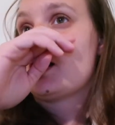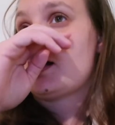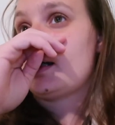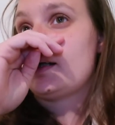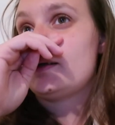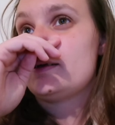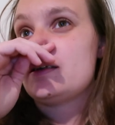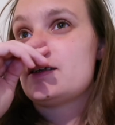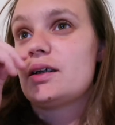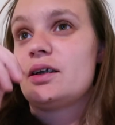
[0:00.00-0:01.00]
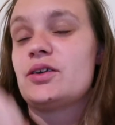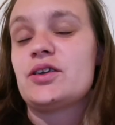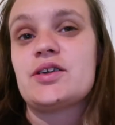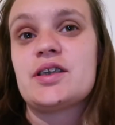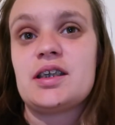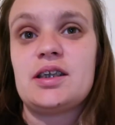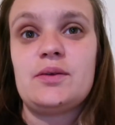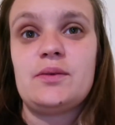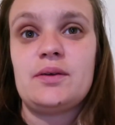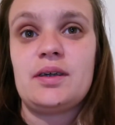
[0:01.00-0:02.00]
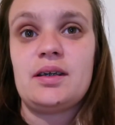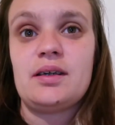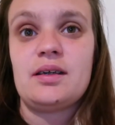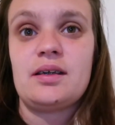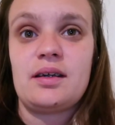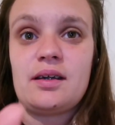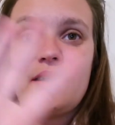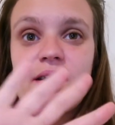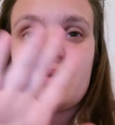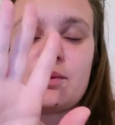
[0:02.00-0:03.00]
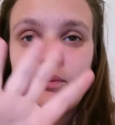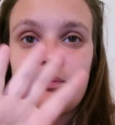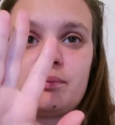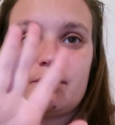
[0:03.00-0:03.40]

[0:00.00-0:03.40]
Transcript: and I shall see you in the next one.